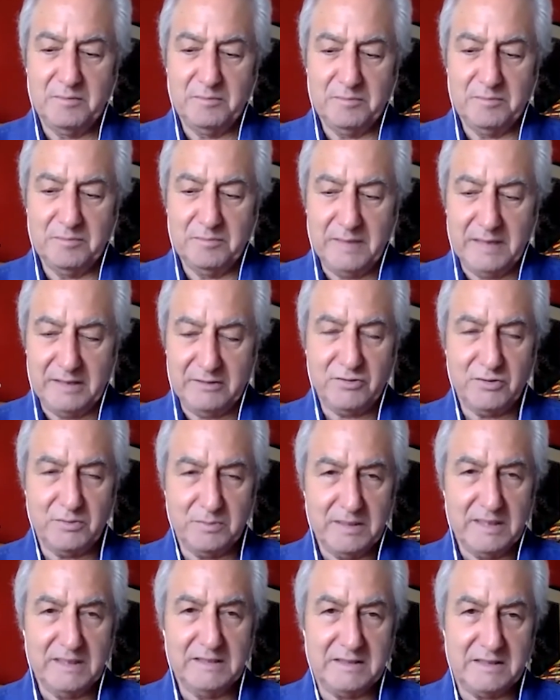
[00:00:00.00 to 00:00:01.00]
major
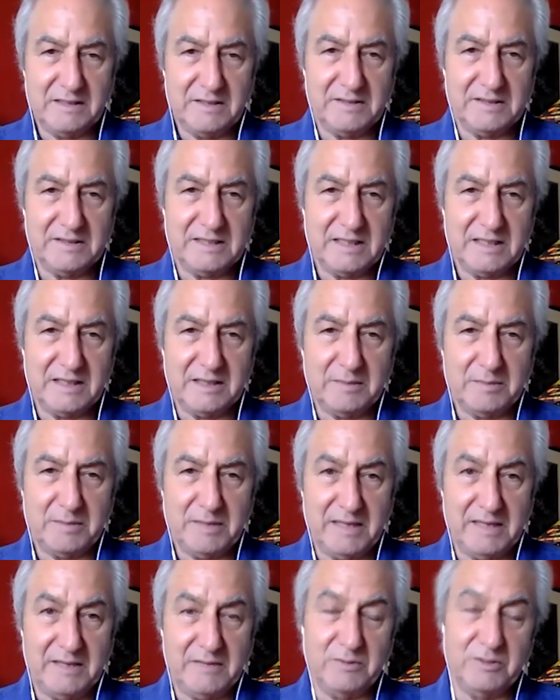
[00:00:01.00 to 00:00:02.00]
militaries on the
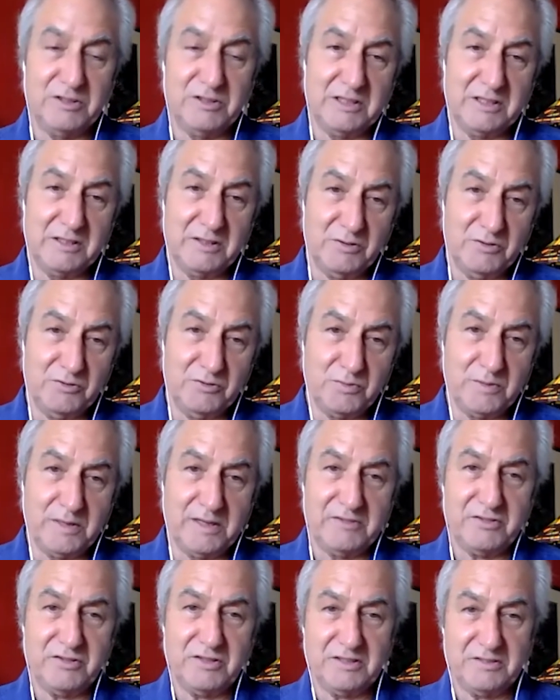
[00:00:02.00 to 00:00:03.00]
planet, which includes
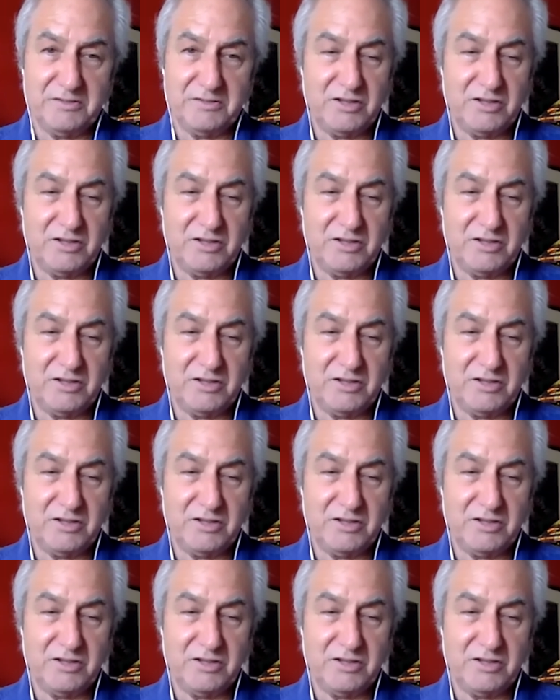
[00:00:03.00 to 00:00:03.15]
Russia,